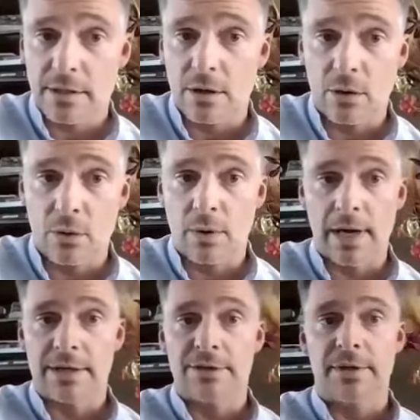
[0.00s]
So
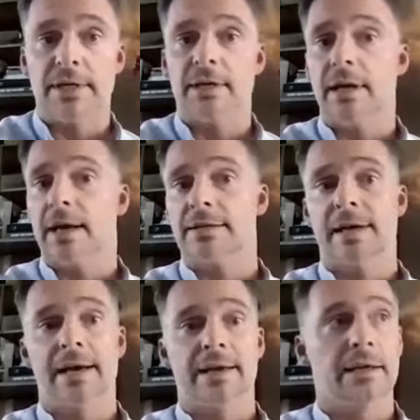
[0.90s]
I treated
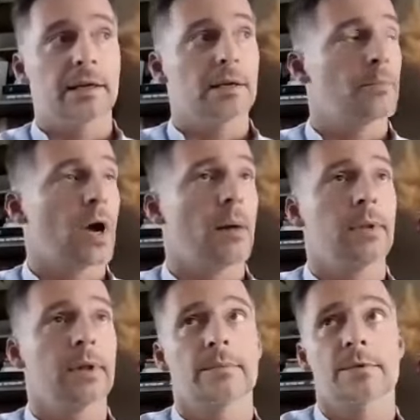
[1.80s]
anxiety
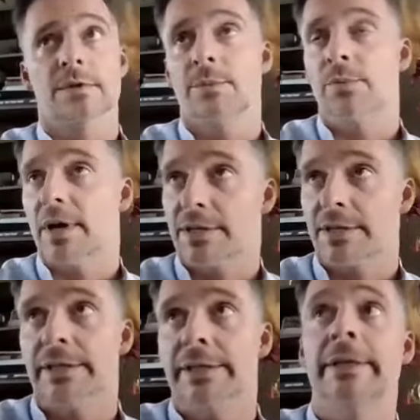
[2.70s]
problems,
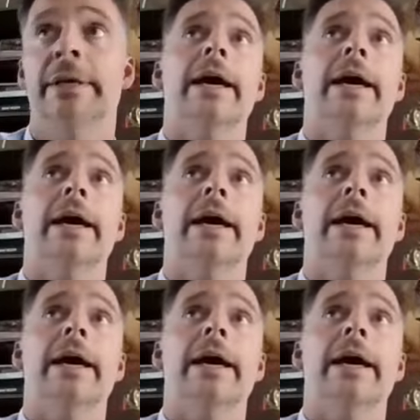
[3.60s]
depression.